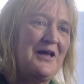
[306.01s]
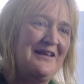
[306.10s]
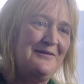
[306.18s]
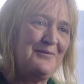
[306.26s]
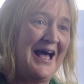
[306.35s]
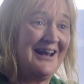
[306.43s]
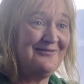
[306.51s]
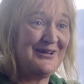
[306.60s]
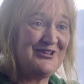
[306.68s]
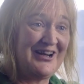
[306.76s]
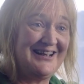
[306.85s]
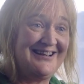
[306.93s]
as part of
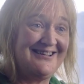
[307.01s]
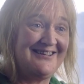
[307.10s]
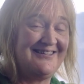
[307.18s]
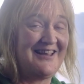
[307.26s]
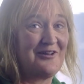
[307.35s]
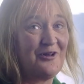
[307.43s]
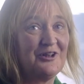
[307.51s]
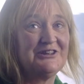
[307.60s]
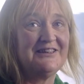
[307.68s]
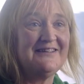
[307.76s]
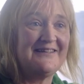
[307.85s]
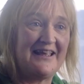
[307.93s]
my training as a
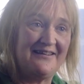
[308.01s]
psychologist,